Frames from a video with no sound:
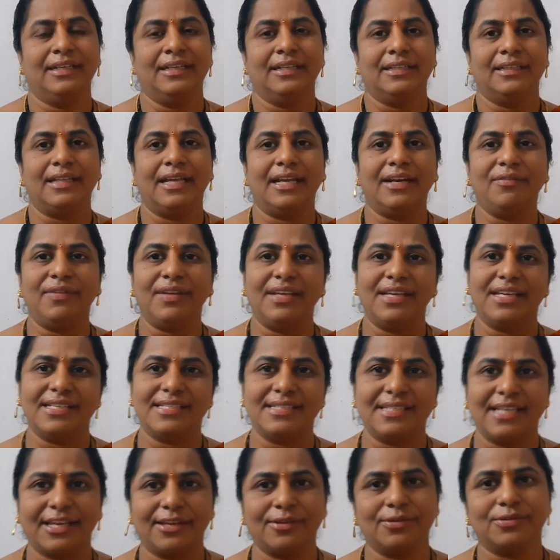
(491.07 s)
Then
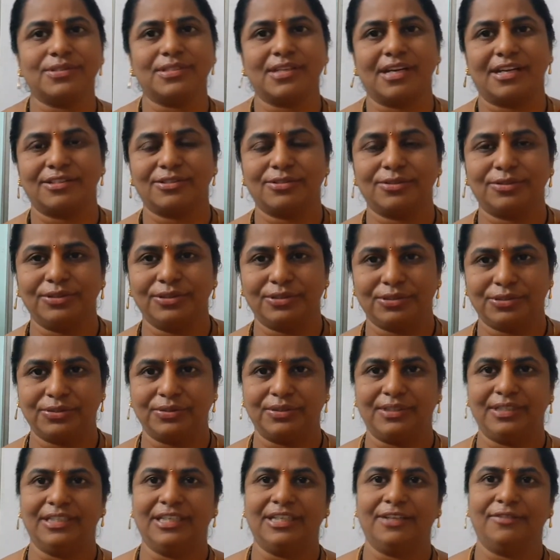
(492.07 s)
VSAQs also you
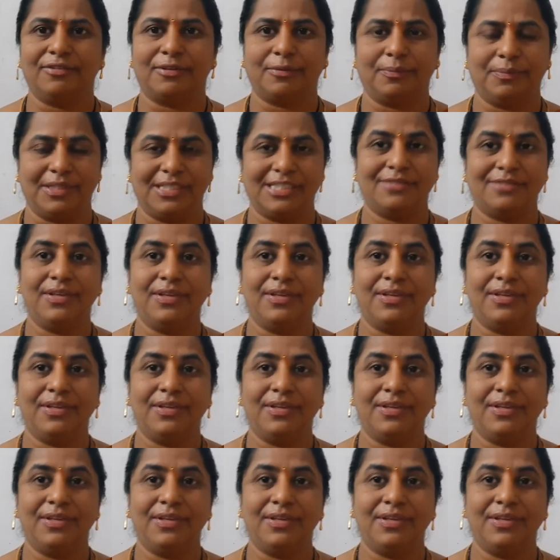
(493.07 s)
should learn from this.